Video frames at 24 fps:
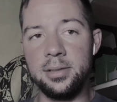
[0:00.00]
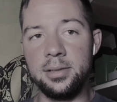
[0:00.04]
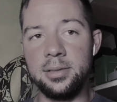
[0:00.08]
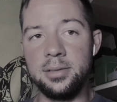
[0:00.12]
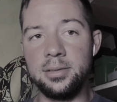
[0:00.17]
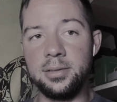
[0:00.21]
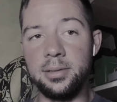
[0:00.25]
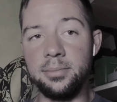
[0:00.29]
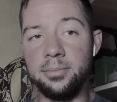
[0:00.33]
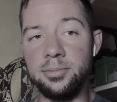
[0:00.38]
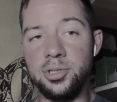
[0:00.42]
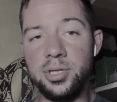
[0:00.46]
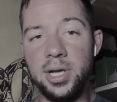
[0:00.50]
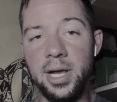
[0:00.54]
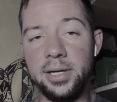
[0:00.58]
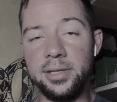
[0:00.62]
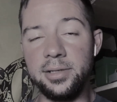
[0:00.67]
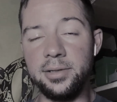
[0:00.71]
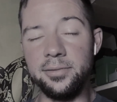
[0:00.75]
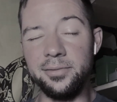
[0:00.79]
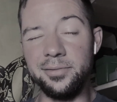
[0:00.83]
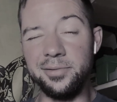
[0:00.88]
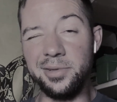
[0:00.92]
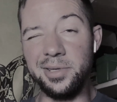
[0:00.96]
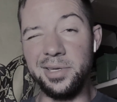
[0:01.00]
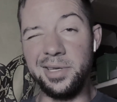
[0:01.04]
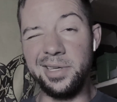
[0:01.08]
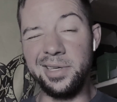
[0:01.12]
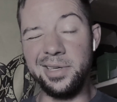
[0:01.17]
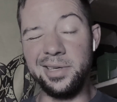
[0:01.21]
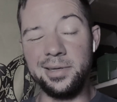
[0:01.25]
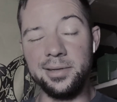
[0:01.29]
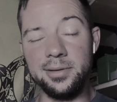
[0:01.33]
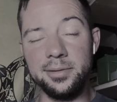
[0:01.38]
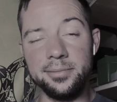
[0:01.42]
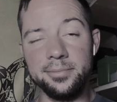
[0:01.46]

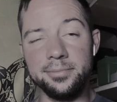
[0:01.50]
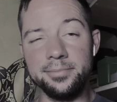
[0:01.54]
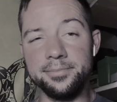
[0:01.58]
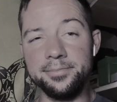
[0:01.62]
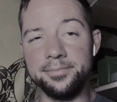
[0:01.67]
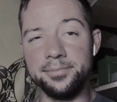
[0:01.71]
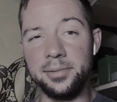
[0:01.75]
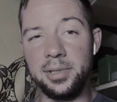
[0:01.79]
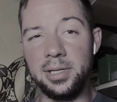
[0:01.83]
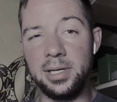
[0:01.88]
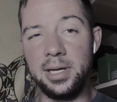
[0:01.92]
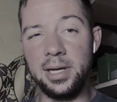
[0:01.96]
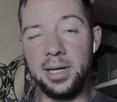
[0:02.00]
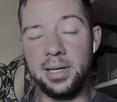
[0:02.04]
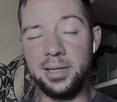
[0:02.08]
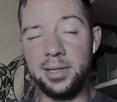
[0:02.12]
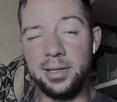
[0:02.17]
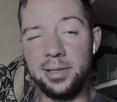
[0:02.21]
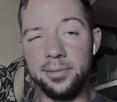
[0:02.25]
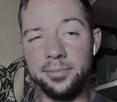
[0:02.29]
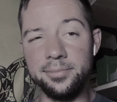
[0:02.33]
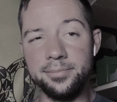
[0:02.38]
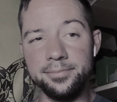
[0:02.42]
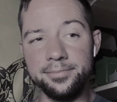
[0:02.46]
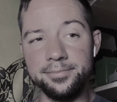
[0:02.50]
subjectively kind of